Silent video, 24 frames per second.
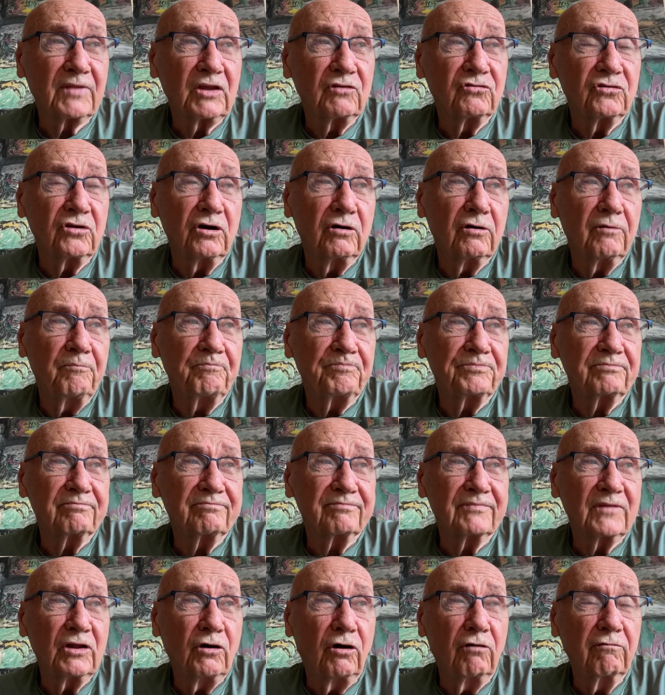So
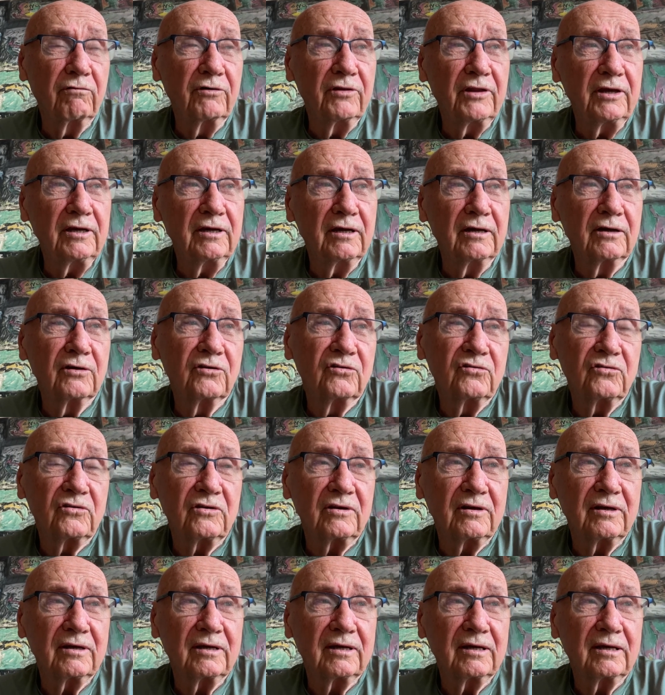over the years,
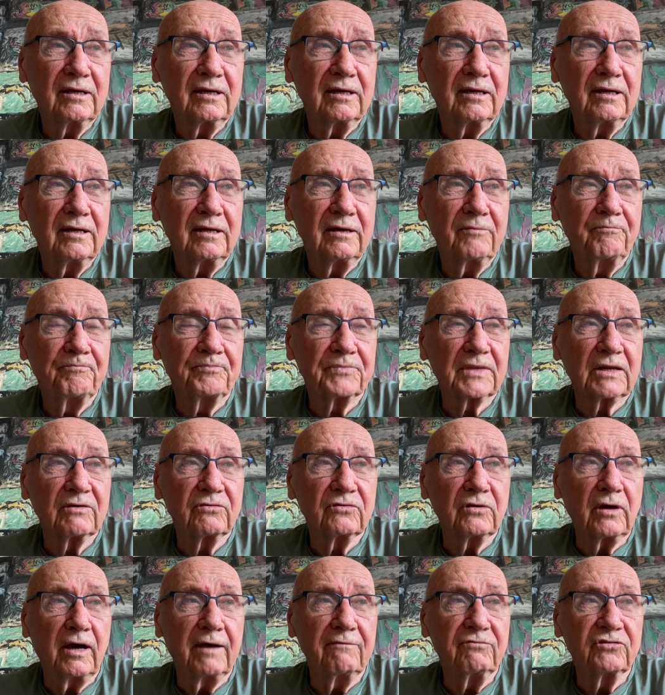so
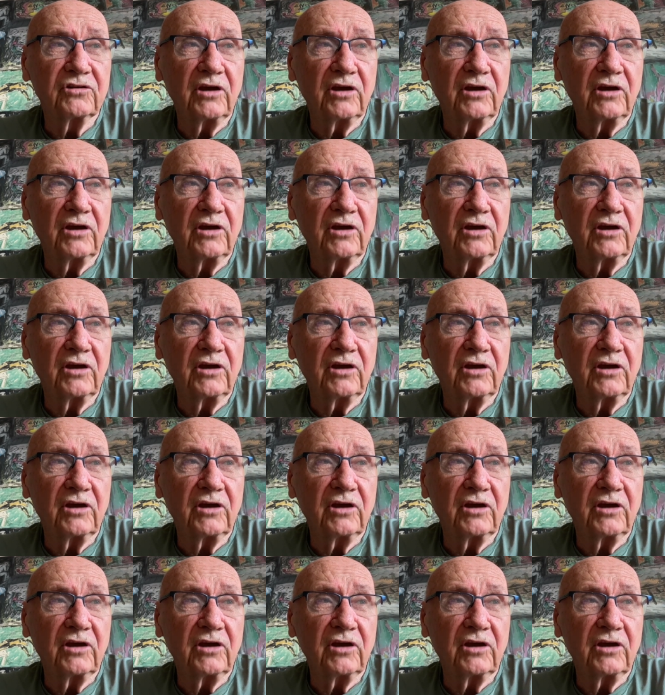I've